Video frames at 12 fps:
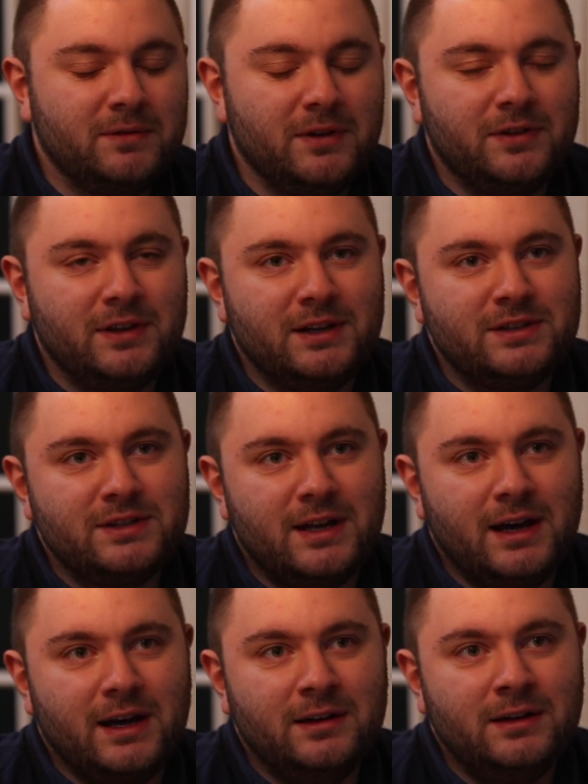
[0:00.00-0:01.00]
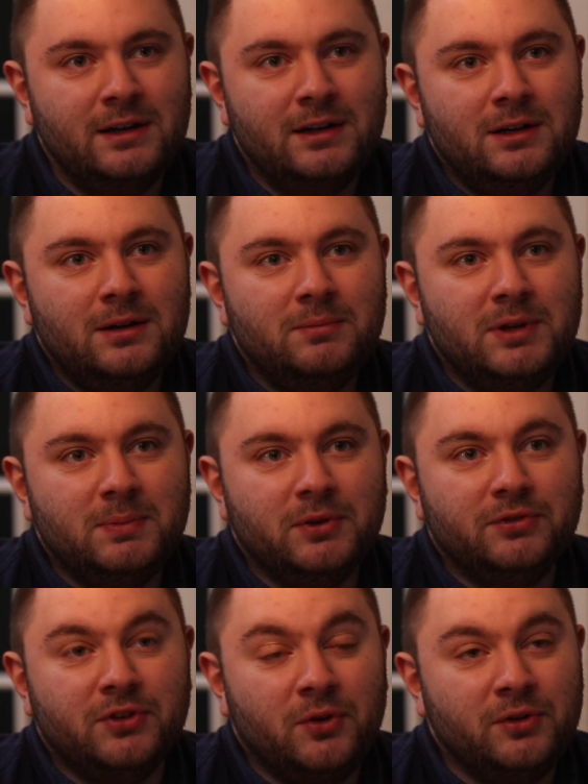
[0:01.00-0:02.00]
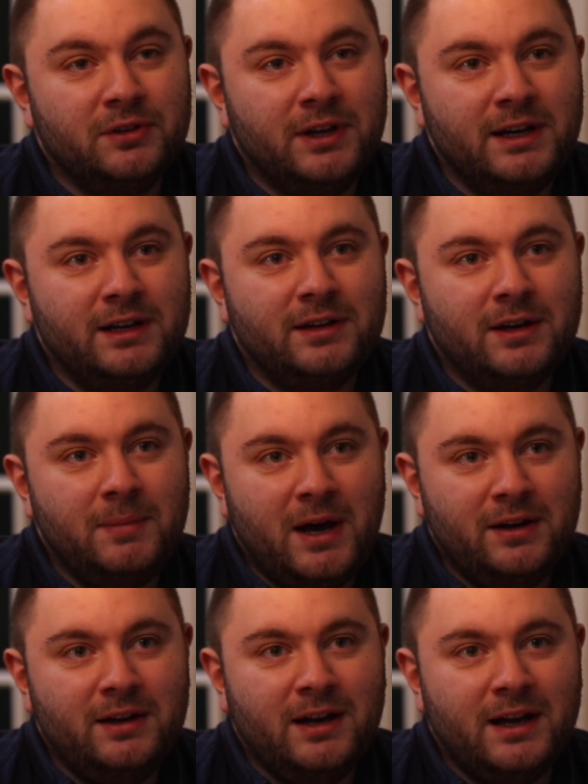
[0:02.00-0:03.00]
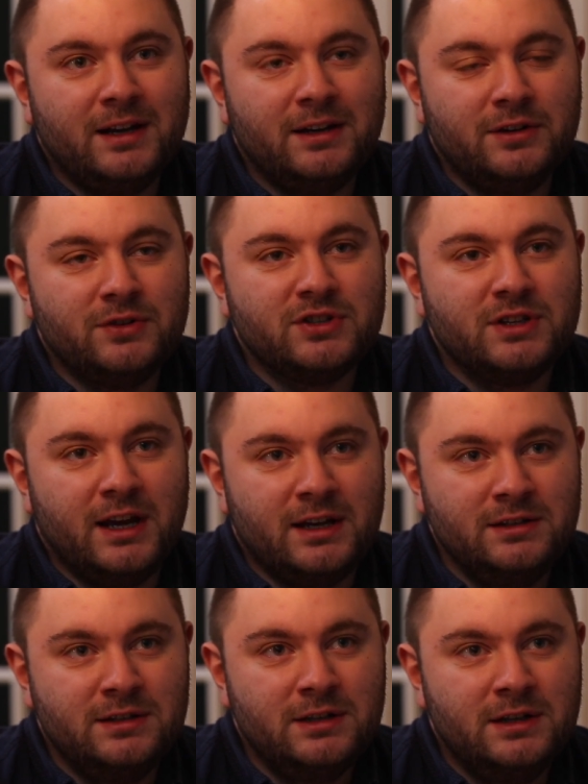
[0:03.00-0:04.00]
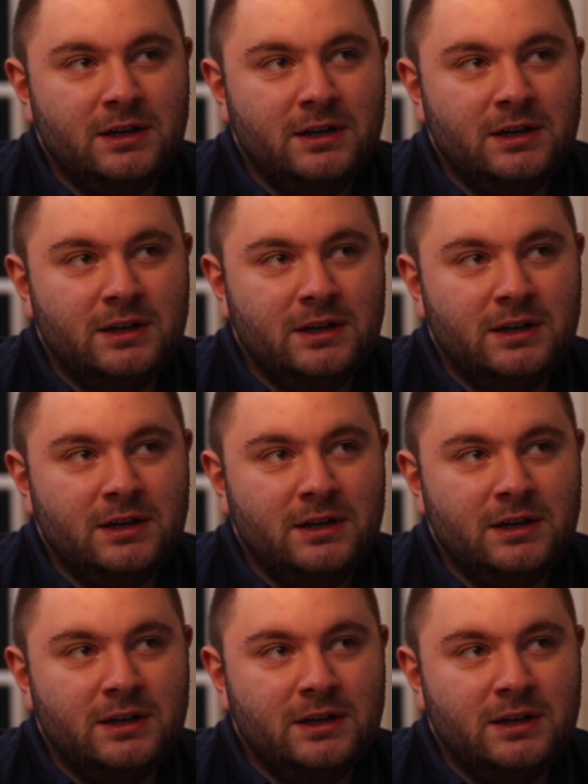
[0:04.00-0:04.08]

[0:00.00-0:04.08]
of the things that people don't like about it, I can understand.